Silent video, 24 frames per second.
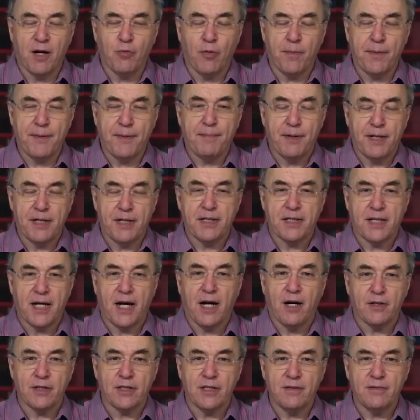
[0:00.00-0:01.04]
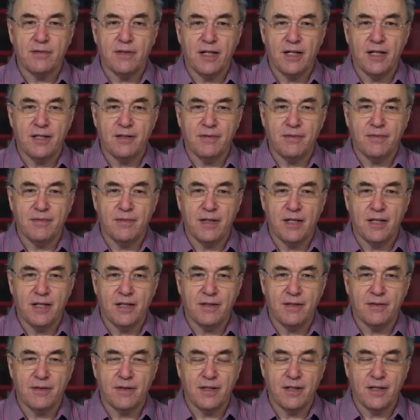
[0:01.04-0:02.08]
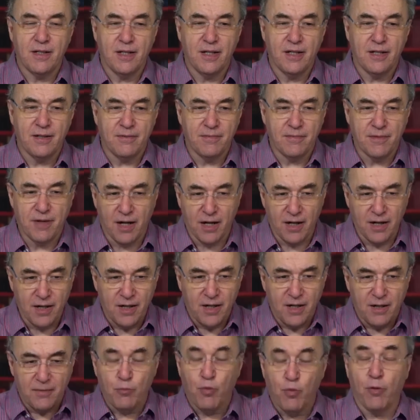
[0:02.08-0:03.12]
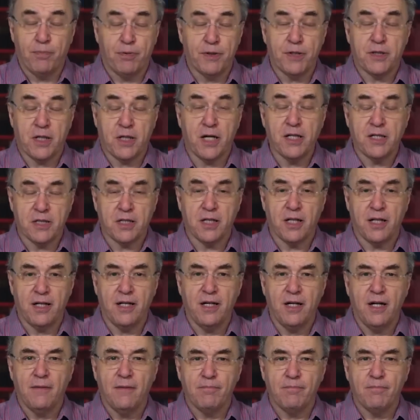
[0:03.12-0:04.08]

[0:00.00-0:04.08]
will be pinned down in more precisely.